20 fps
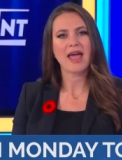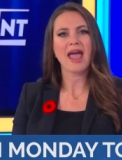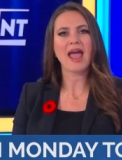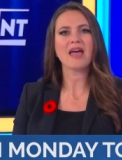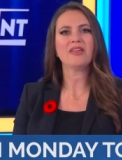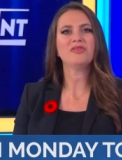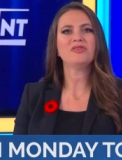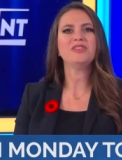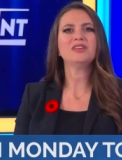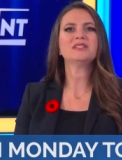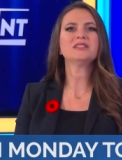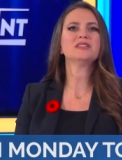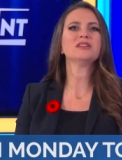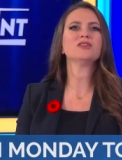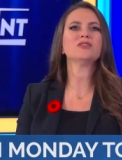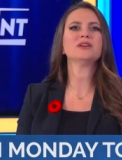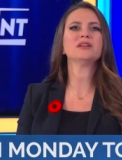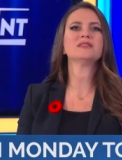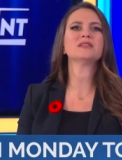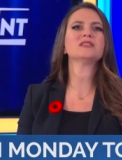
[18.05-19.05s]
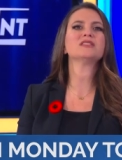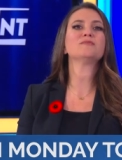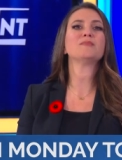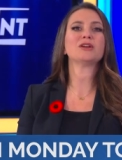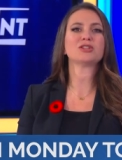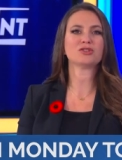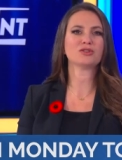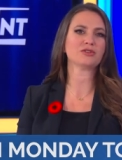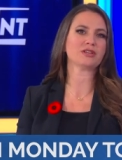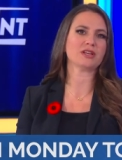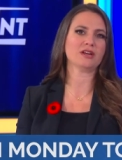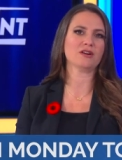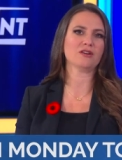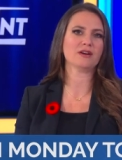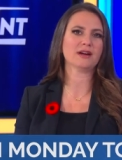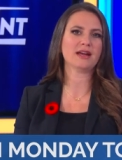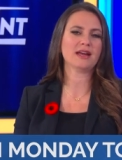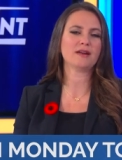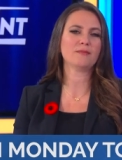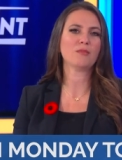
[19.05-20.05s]
And this year is a special
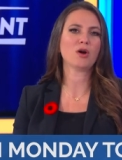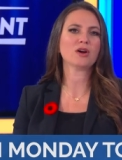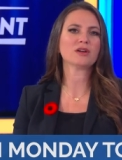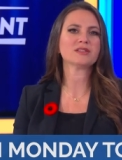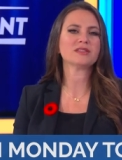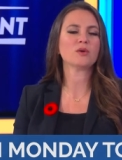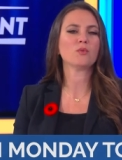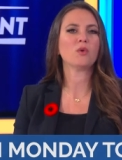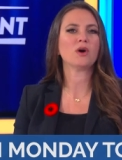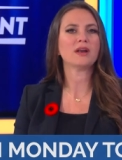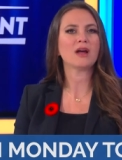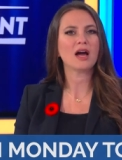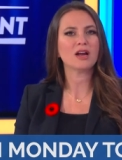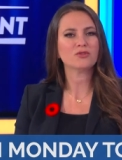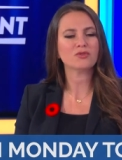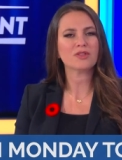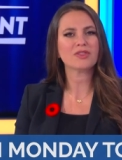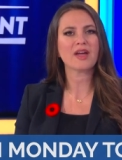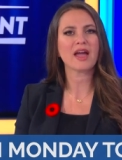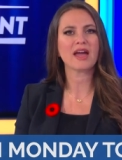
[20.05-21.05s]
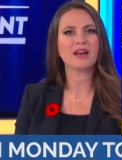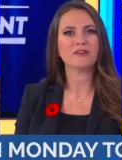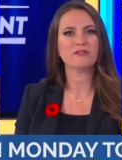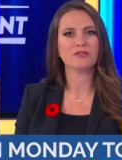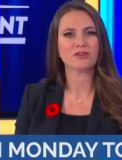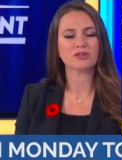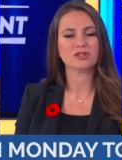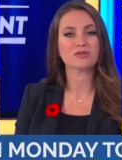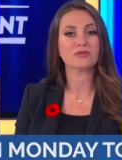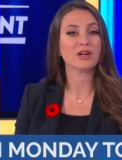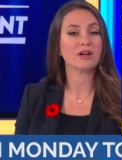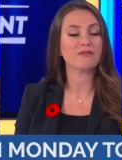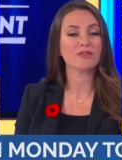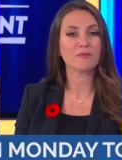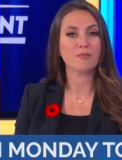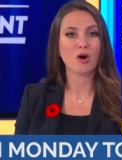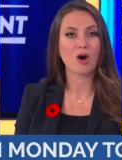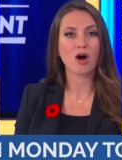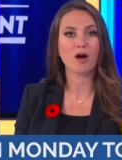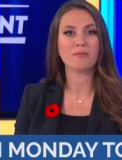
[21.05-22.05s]
year. It marks the 100th anniversary of
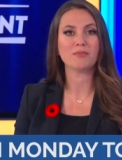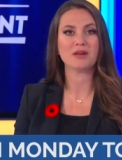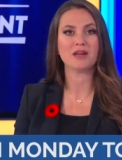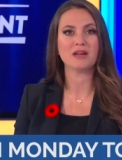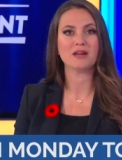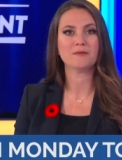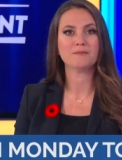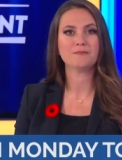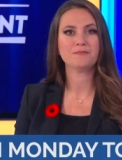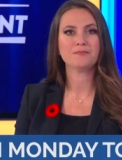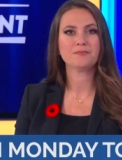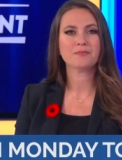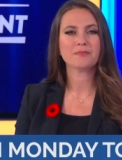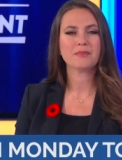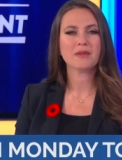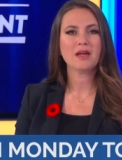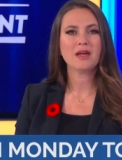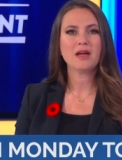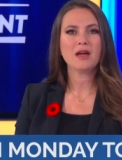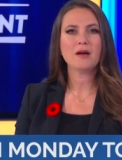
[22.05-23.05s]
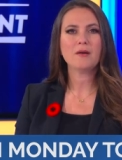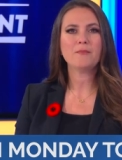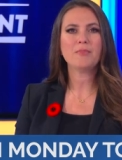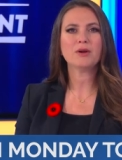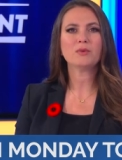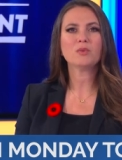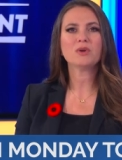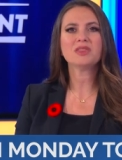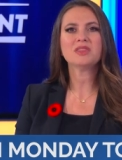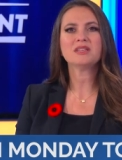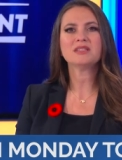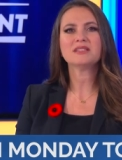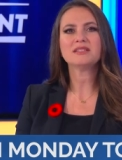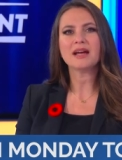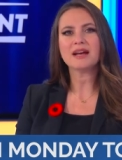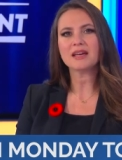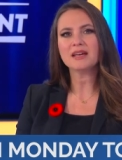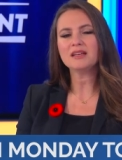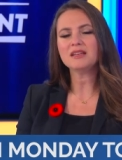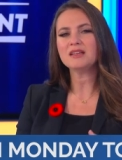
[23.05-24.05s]
the poppy. But with the
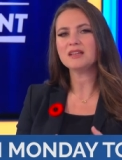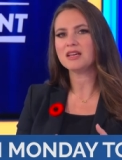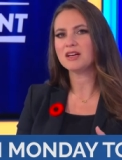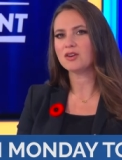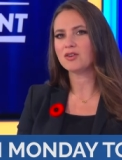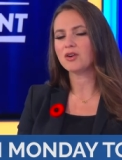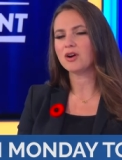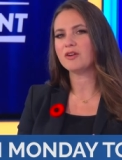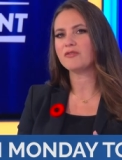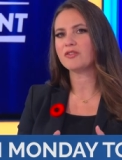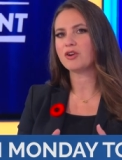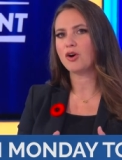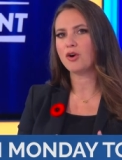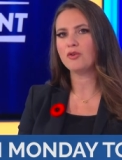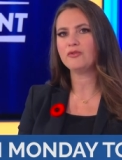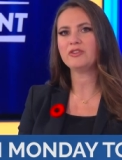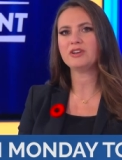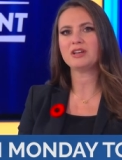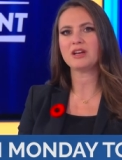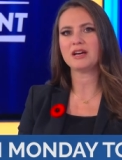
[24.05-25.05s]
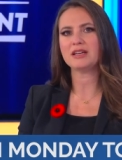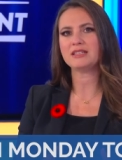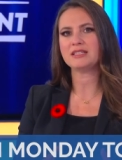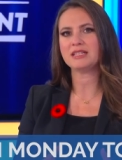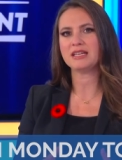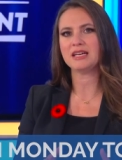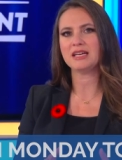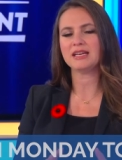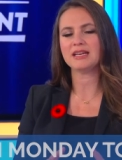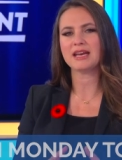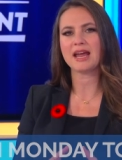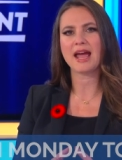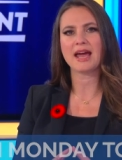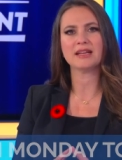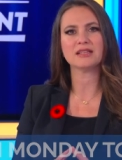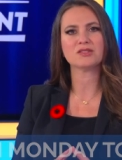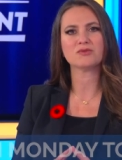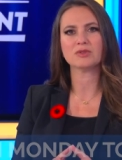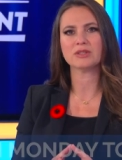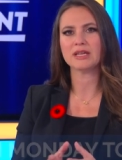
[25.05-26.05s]
second year of COVID 19
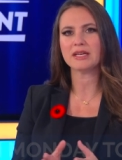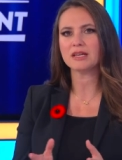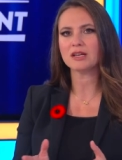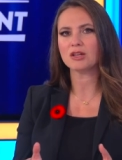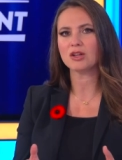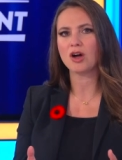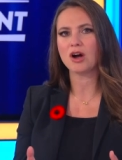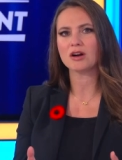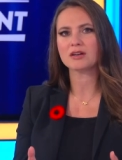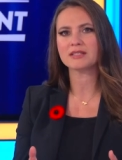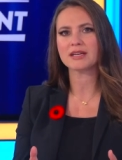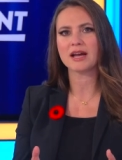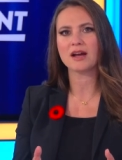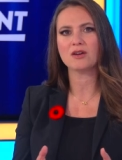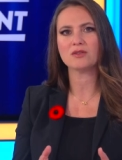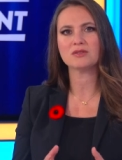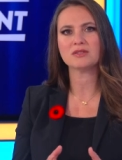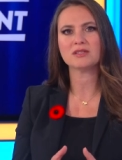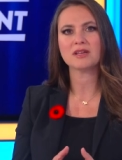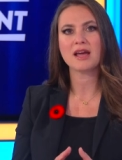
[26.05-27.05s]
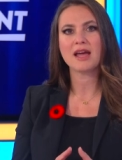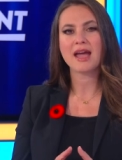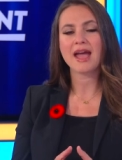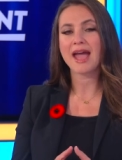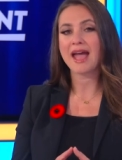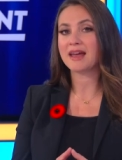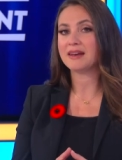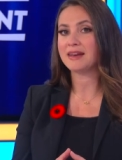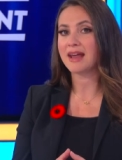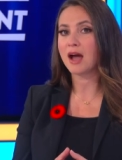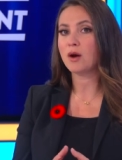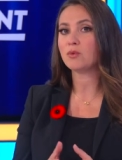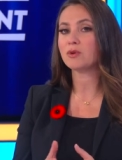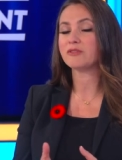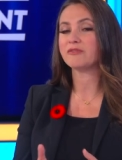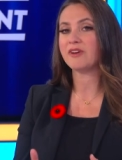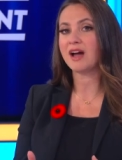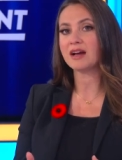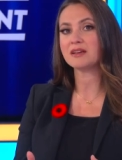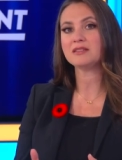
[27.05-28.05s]
and its related lockdowns, and now
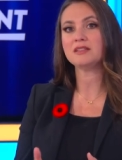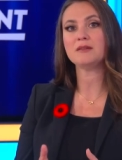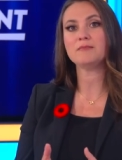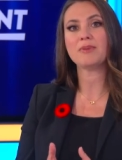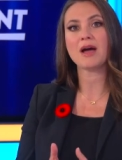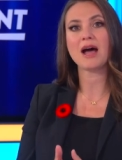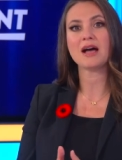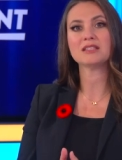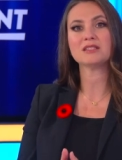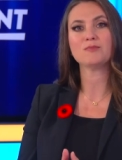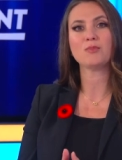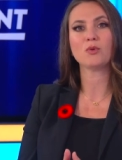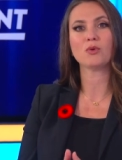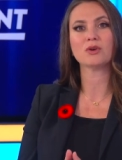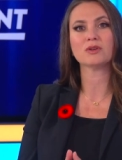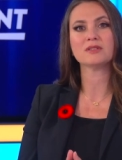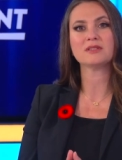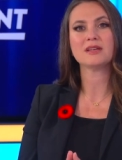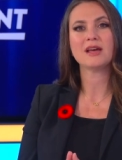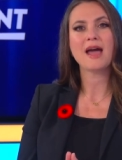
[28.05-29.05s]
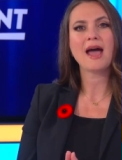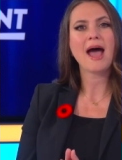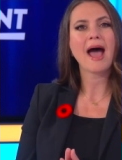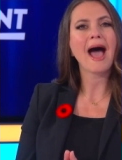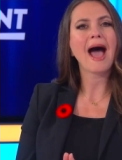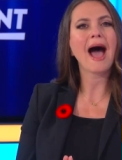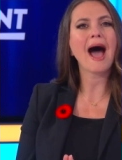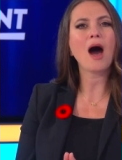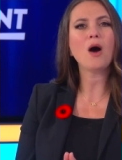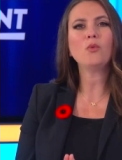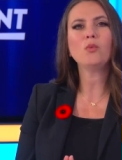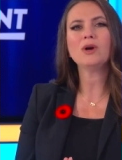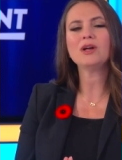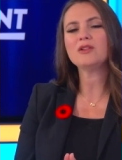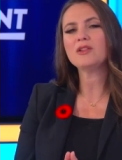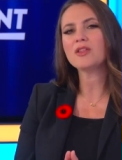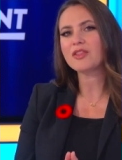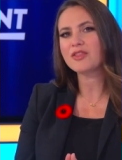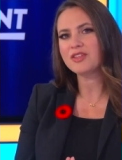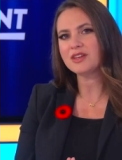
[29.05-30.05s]
with vaccine passports, how
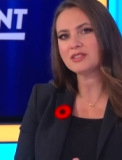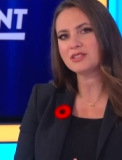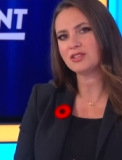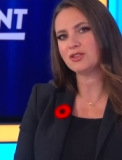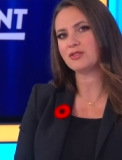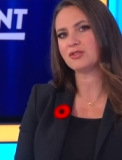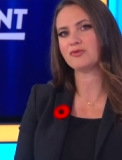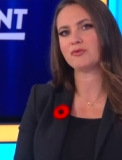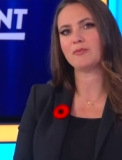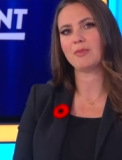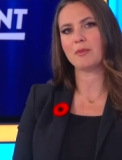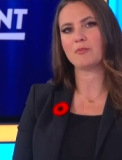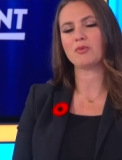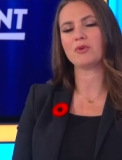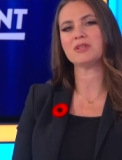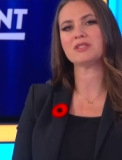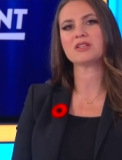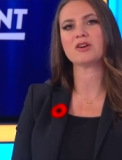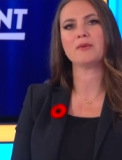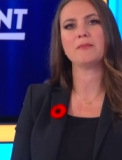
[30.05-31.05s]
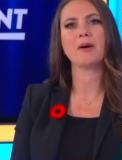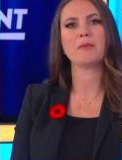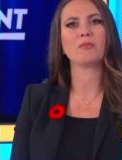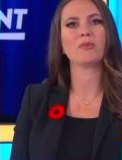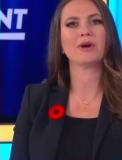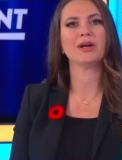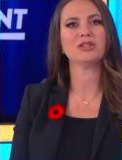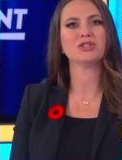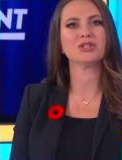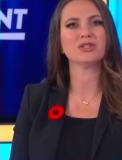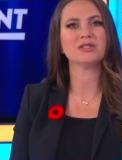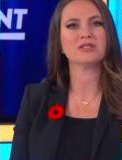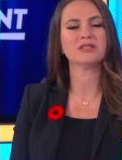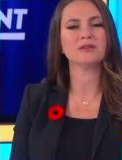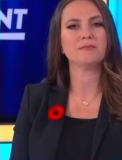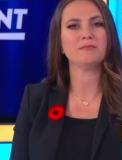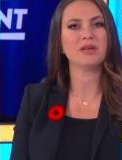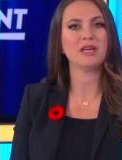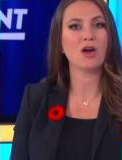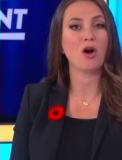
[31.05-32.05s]
will this year's Remembrance commemorations
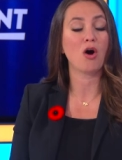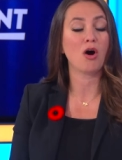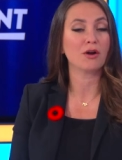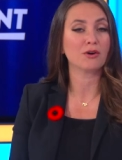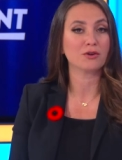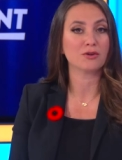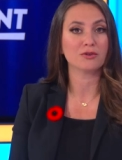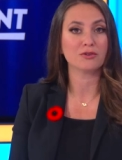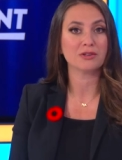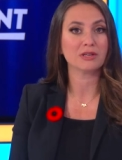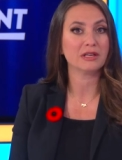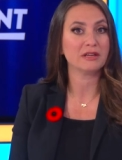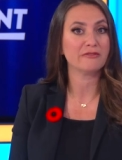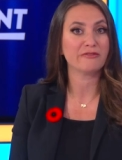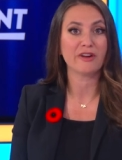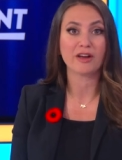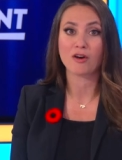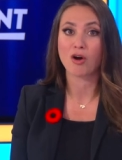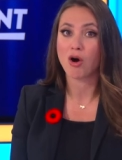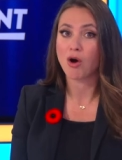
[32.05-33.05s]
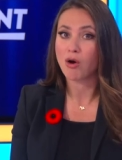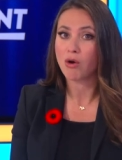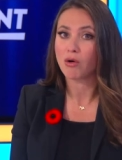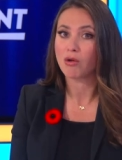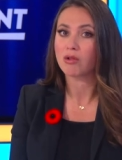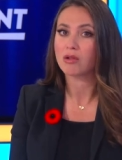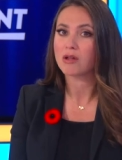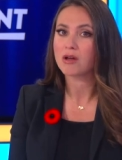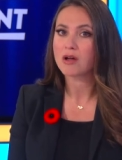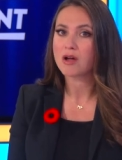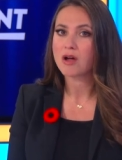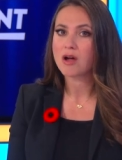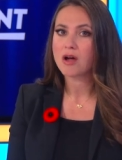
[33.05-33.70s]
be honored, if at all?